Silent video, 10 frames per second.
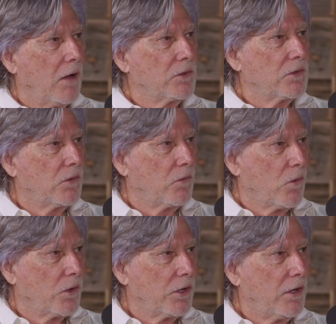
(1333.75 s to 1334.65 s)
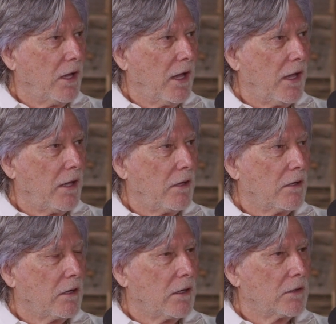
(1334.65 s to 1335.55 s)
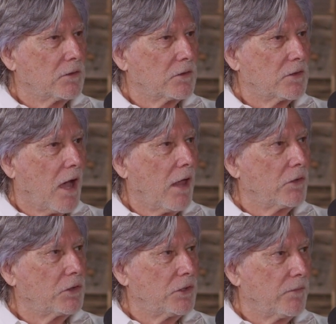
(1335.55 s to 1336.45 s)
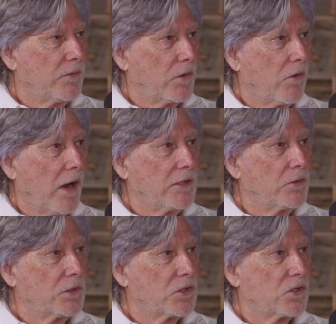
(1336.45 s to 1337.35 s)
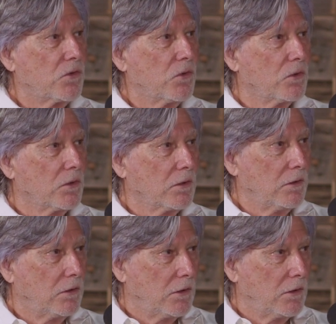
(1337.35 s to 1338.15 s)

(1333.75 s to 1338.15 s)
I was awarded a scholarship for graduate school.